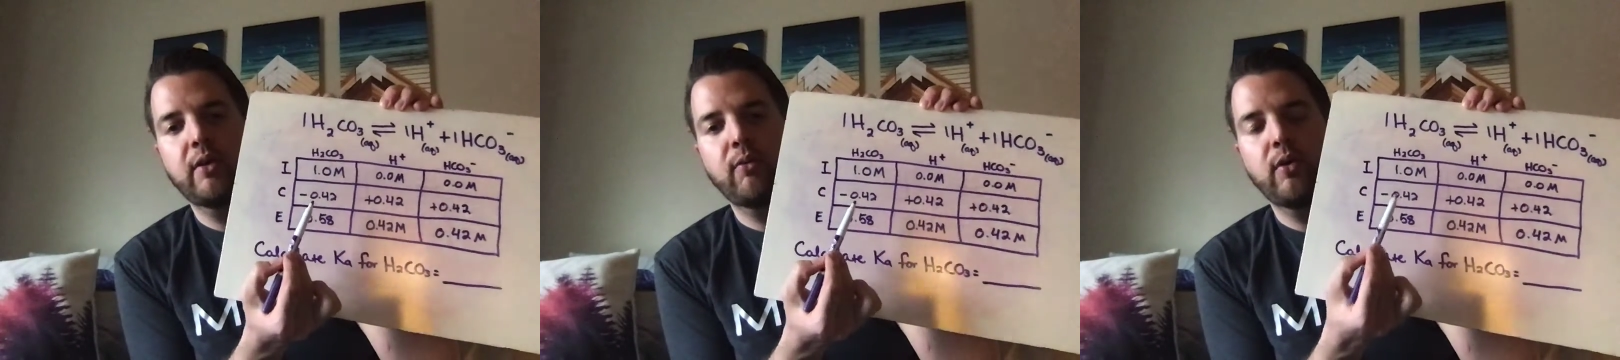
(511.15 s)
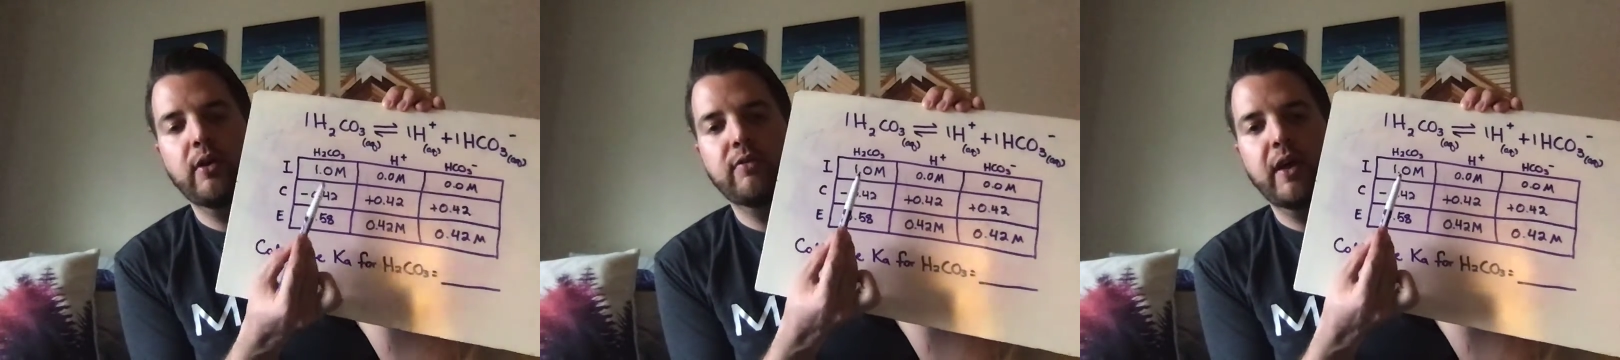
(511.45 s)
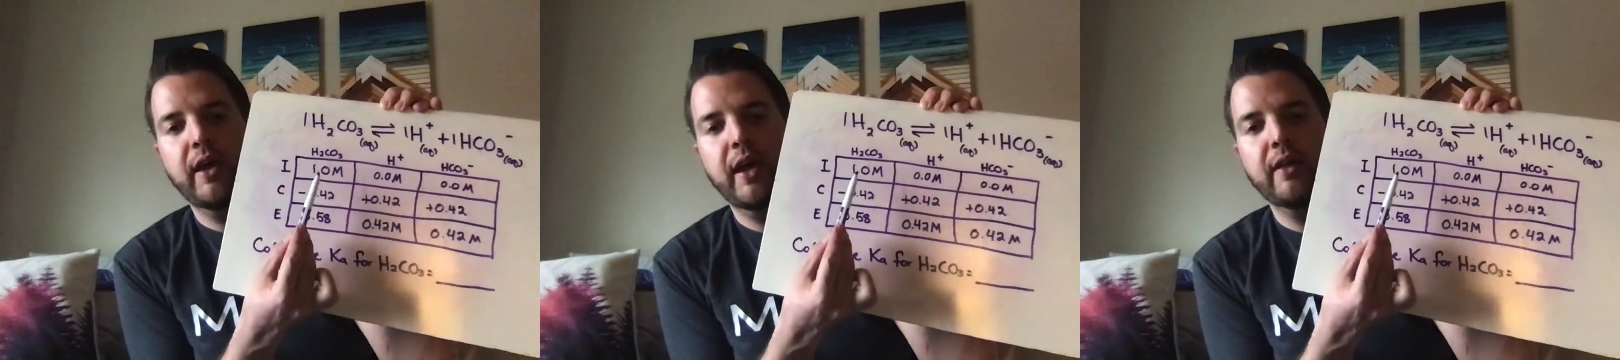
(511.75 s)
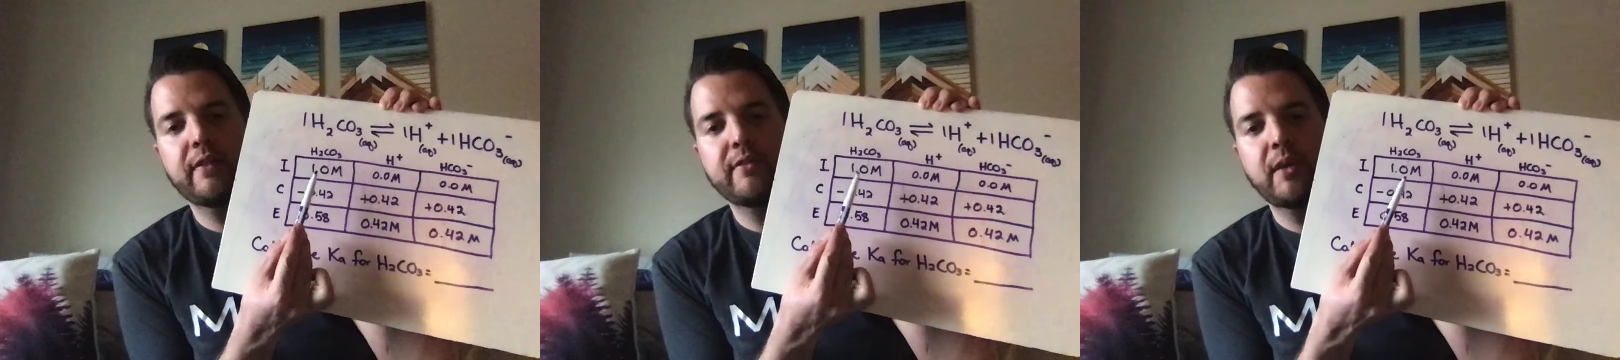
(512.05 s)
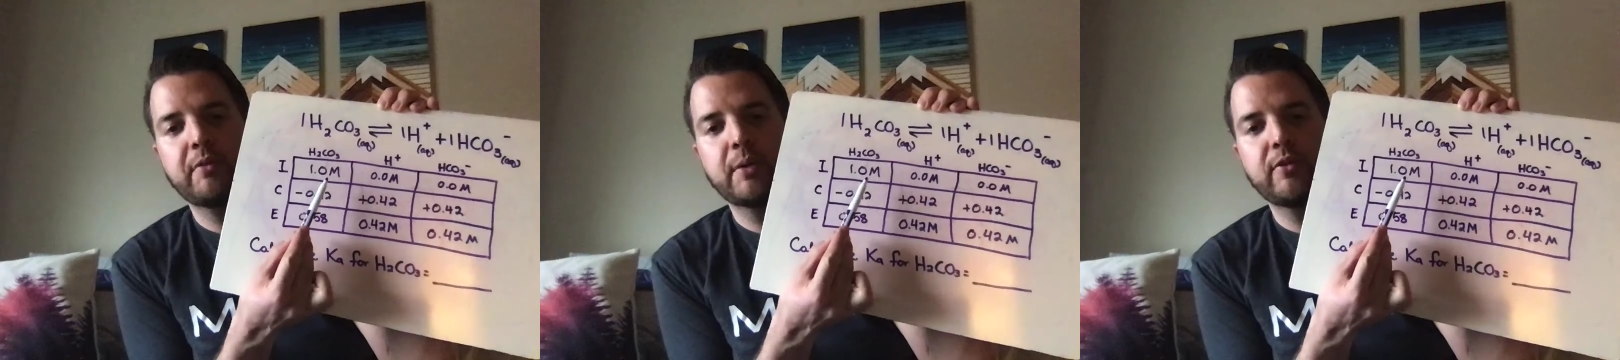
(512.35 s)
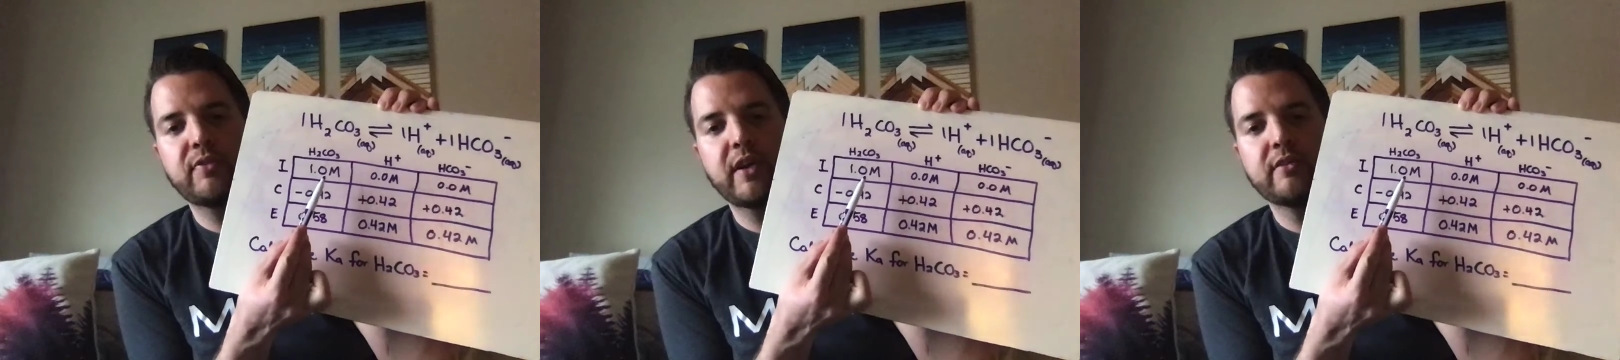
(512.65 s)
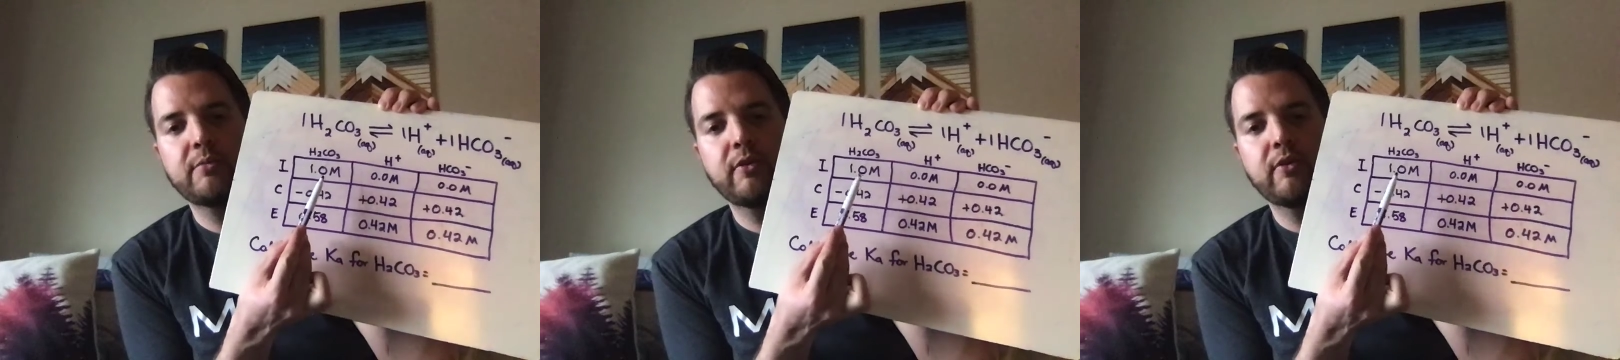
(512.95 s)
well, if I had the same number of
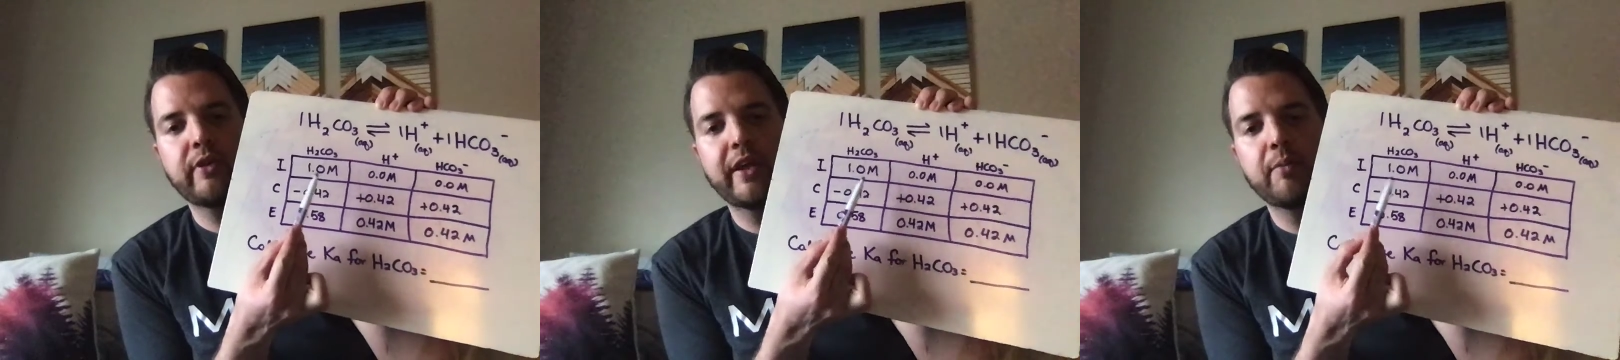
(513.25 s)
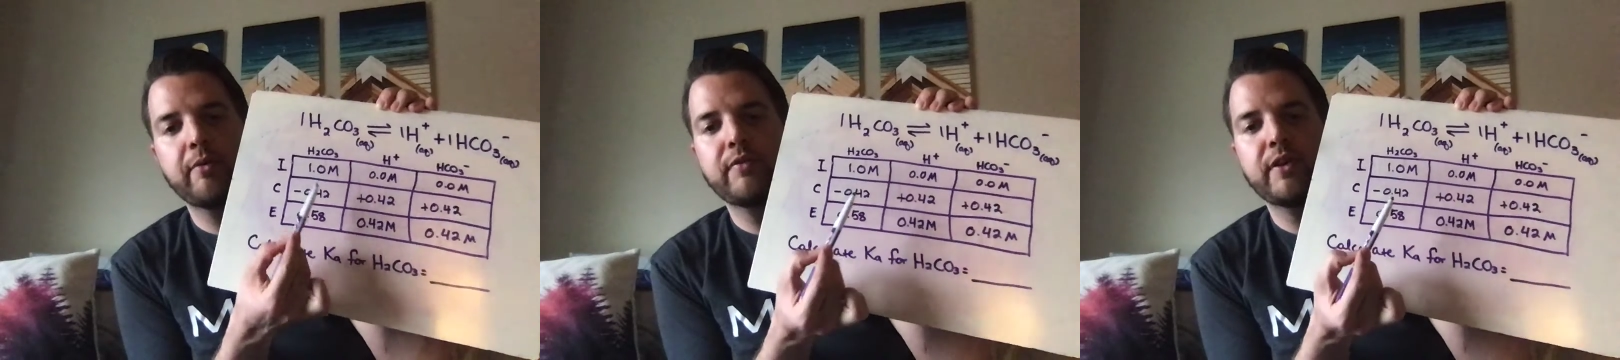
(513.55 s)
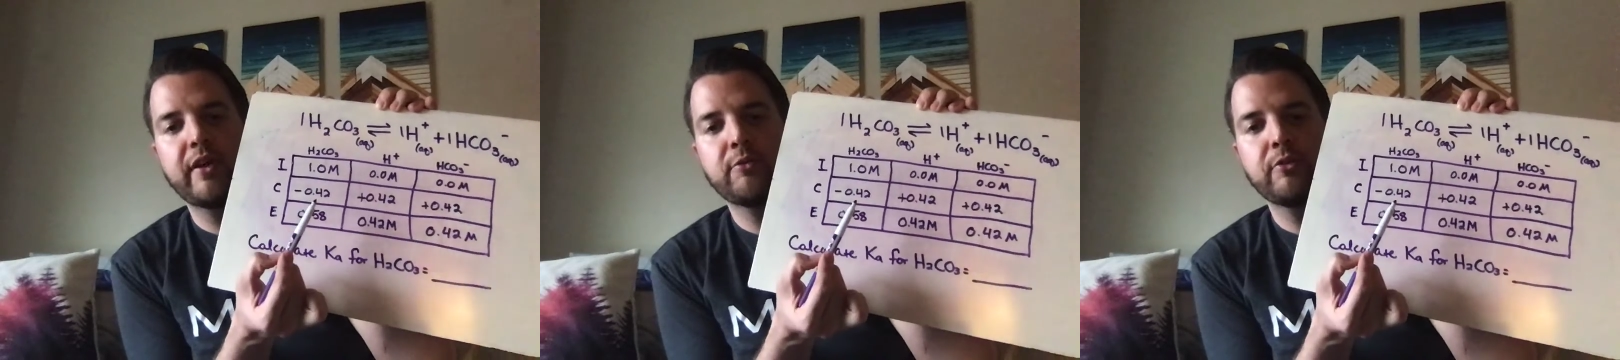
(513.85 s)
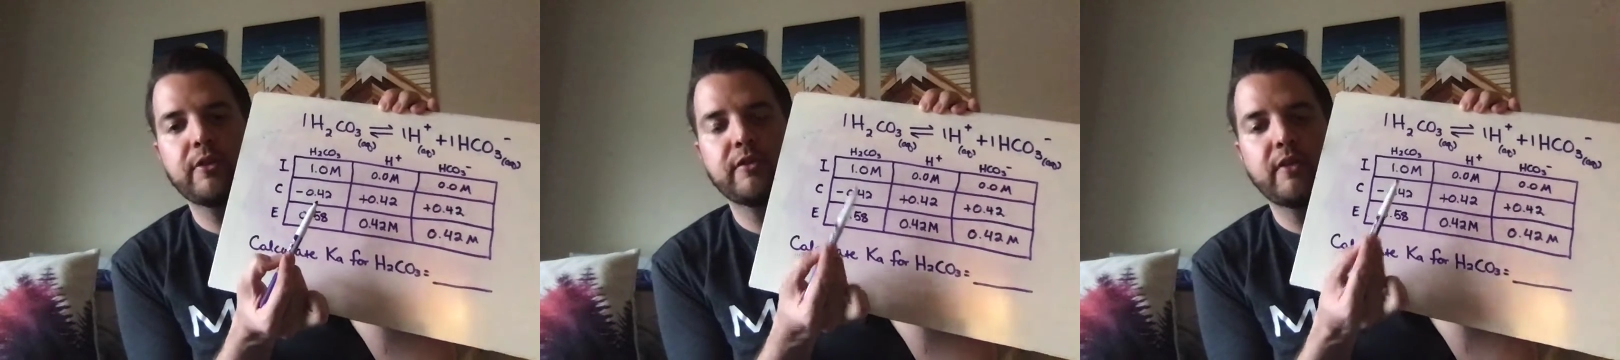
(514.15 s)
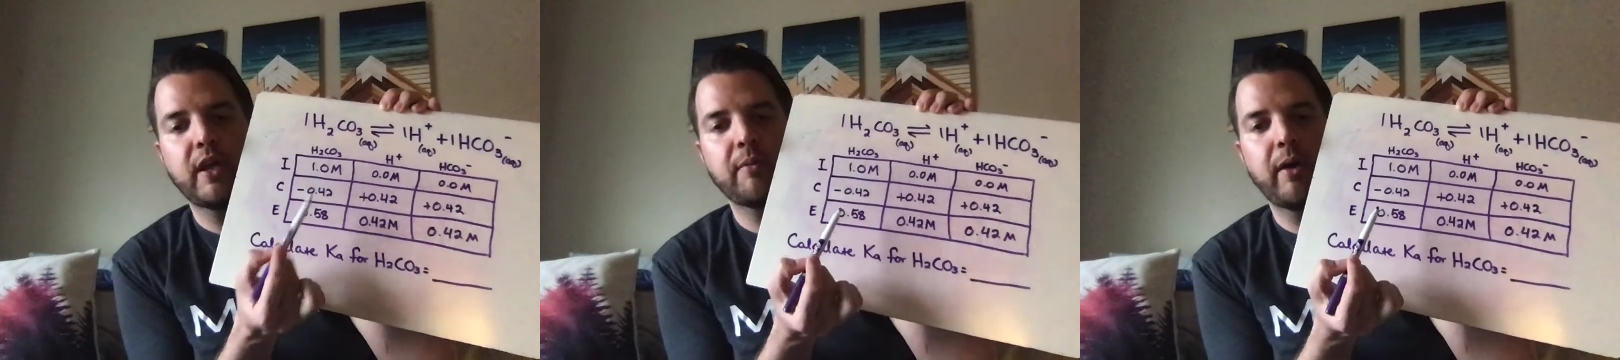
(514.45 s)
decimals and I moved the decimal the same,